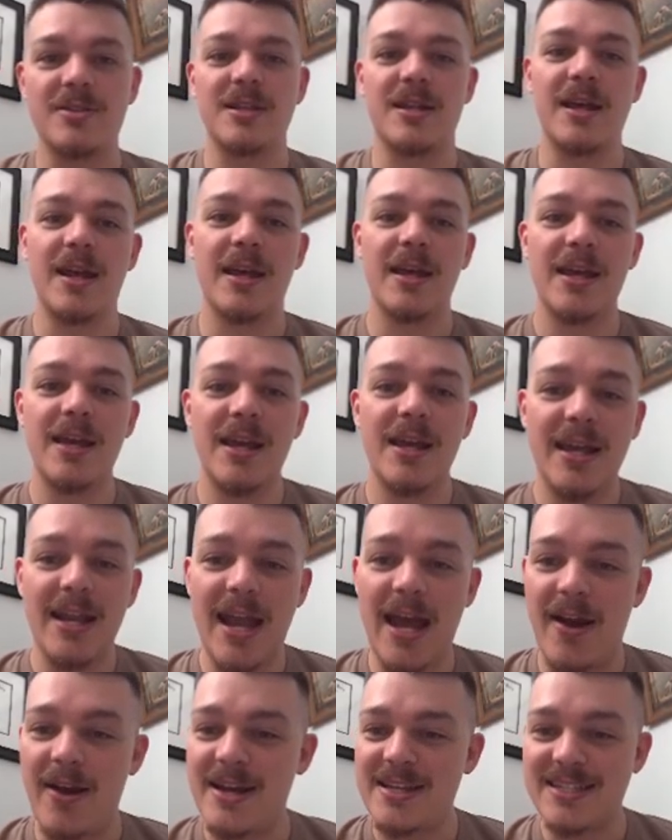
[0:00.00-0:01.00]
today.
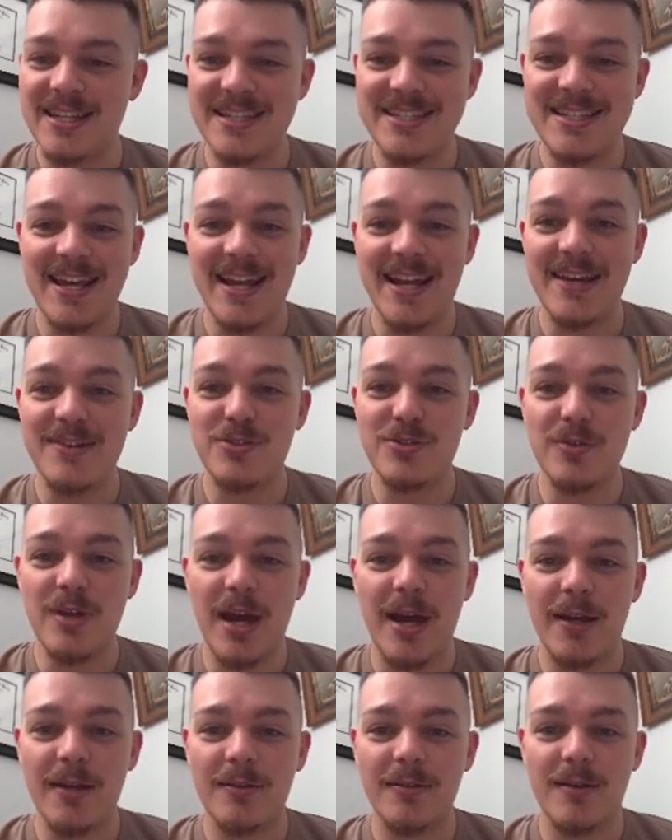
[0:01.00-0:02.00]
Now, as I said, I do
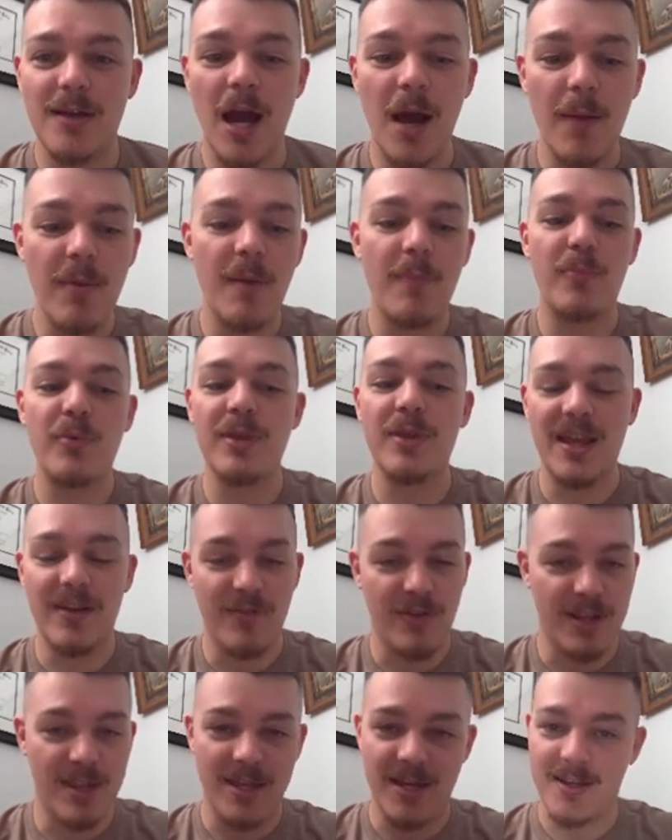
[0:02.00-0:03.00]
not come up with
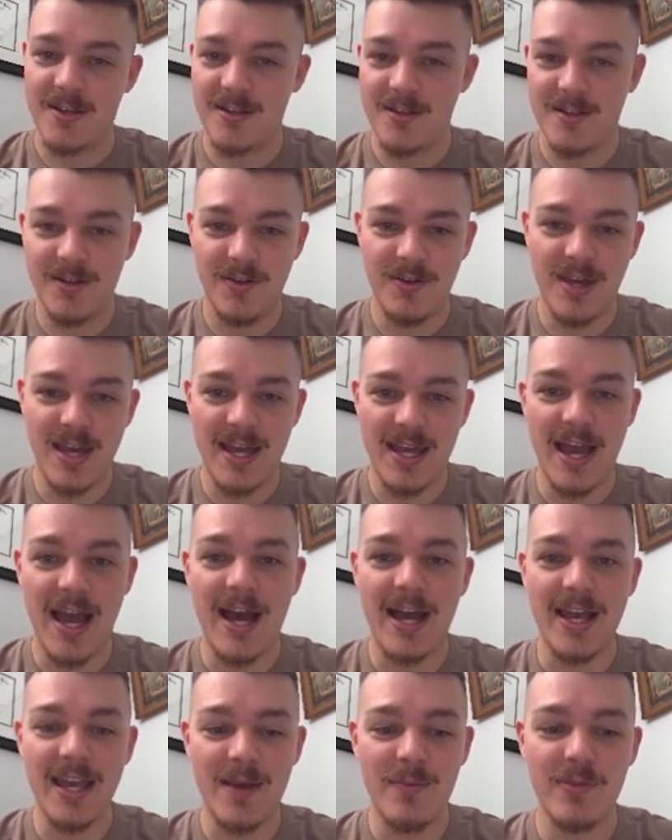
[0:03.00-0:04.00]
everything, okay?
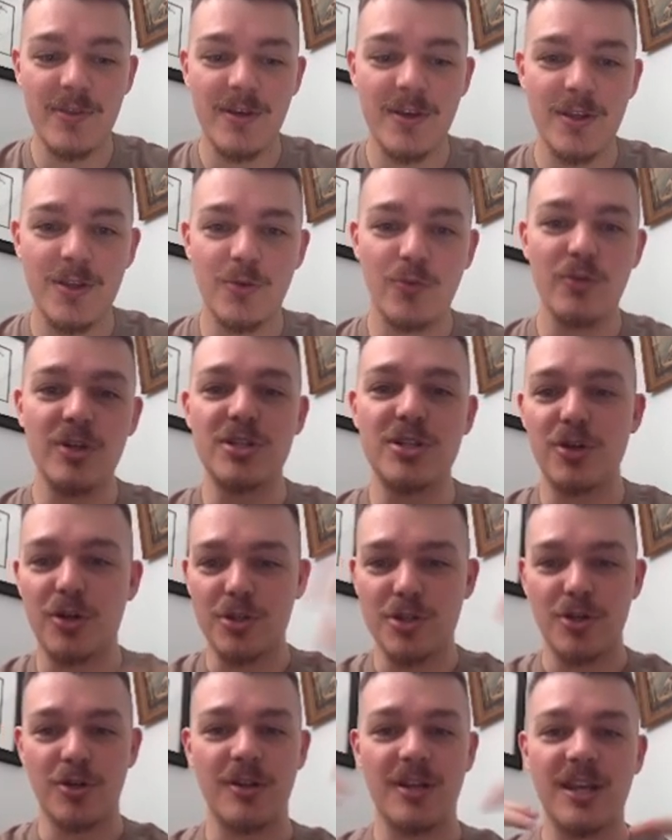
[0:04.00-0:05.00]
I am the
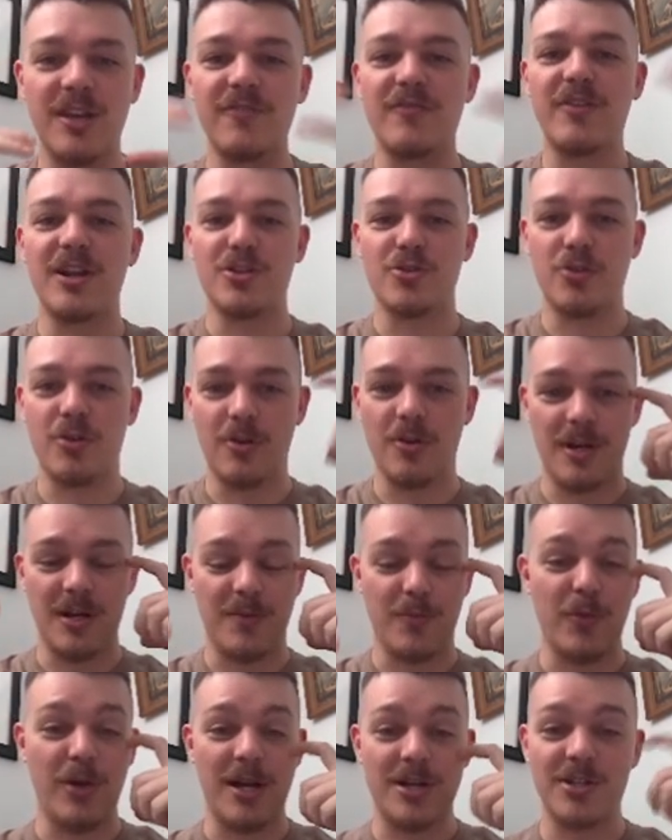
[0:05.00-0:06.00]
researcher, the adventurer, and
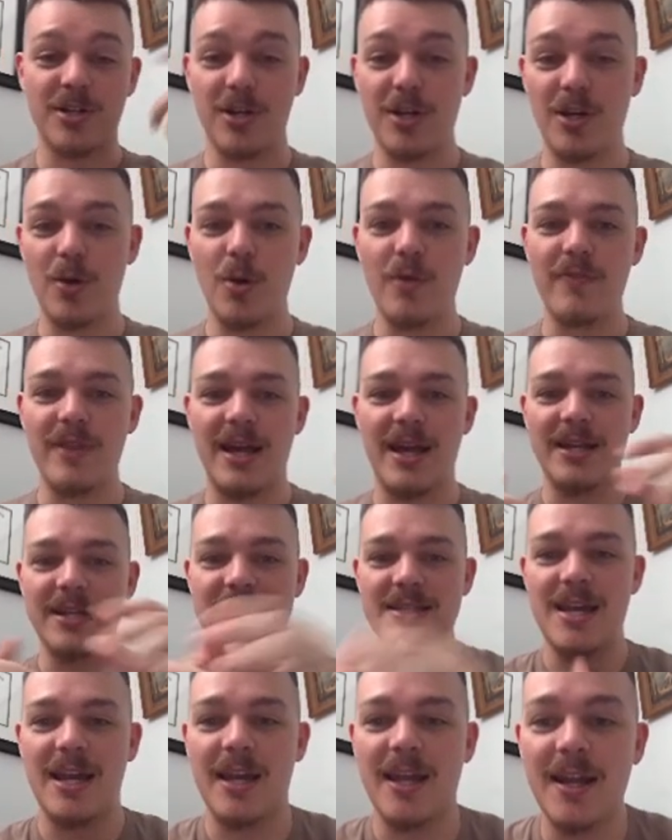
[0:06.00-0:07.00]
we're actually going to go over that in a
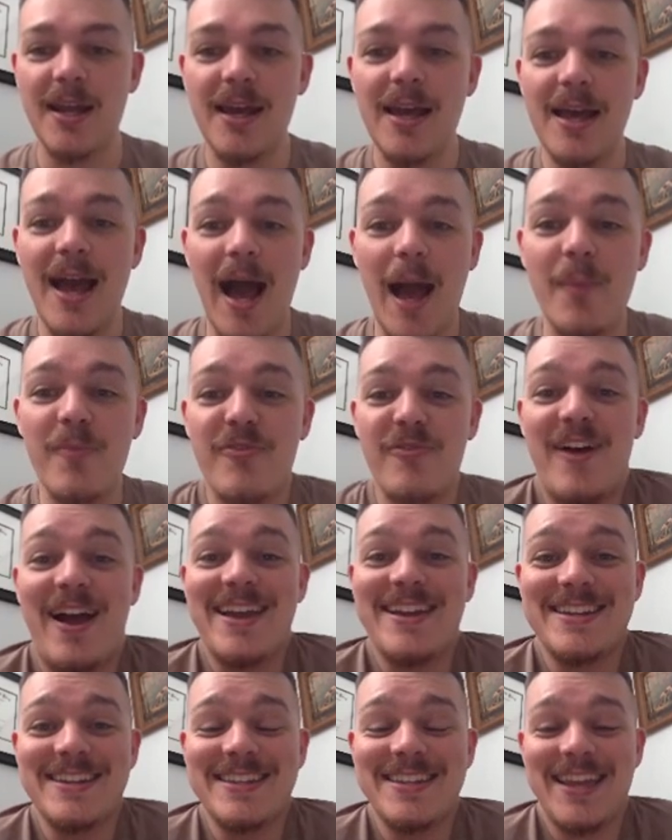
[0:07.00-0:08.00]
second. I'm
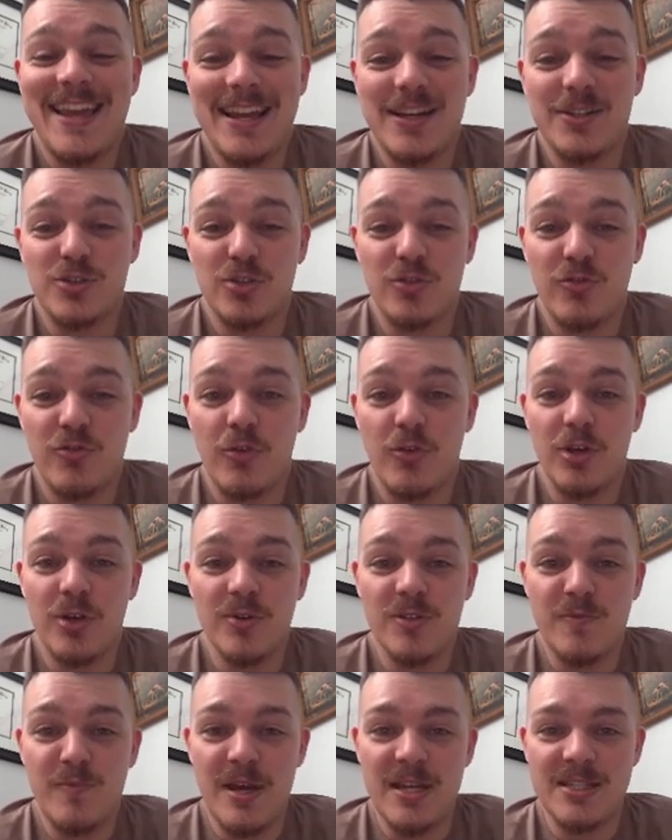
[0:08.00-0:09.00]
finding the answers for you
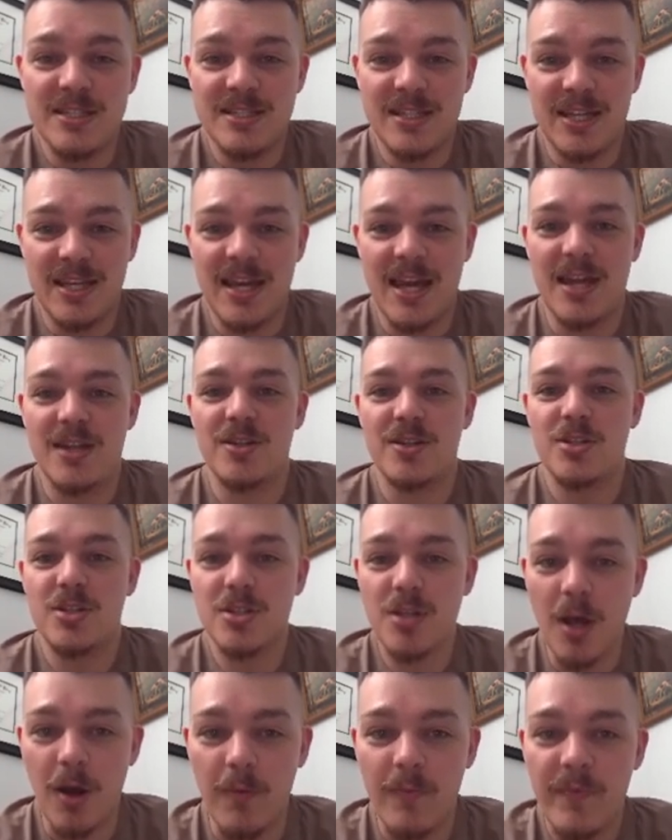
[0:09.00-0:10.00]
as best as I can.
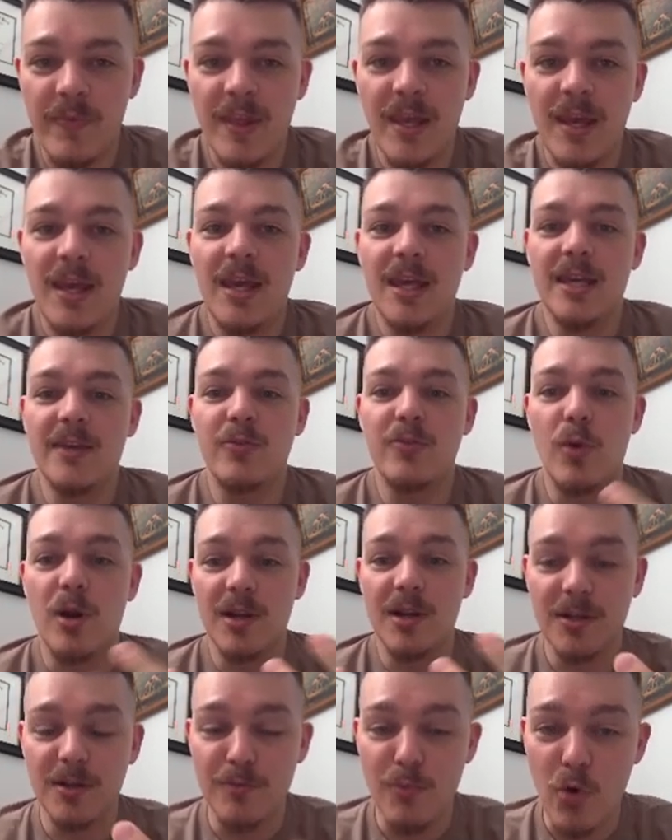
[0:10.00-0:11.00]
So if you want
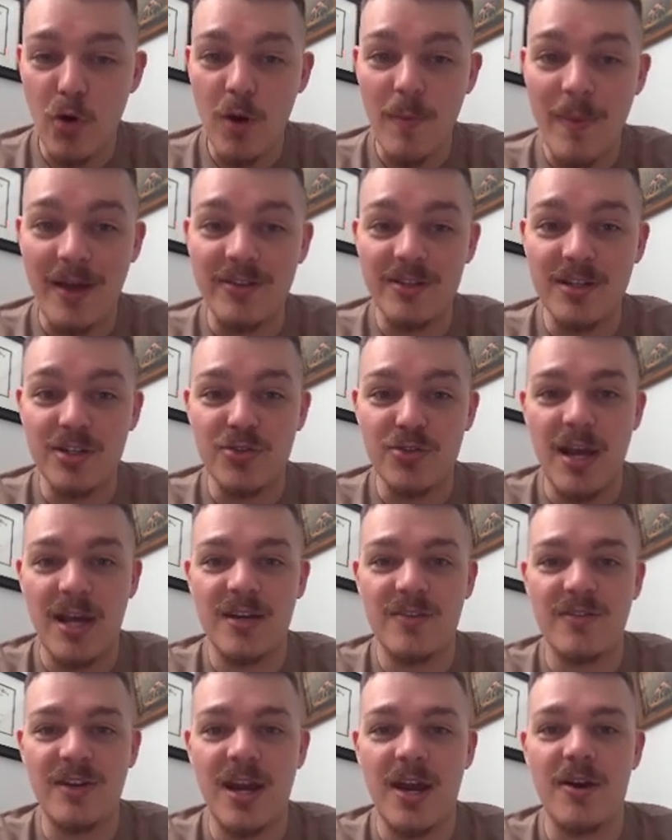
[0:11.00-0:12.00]
to learn more about the
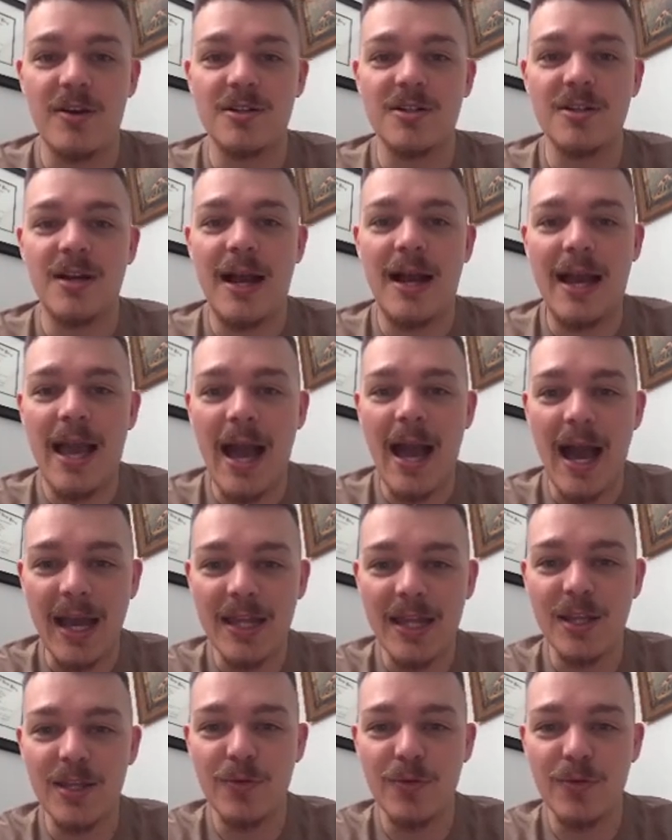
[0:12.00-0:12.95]
attractive character, I highly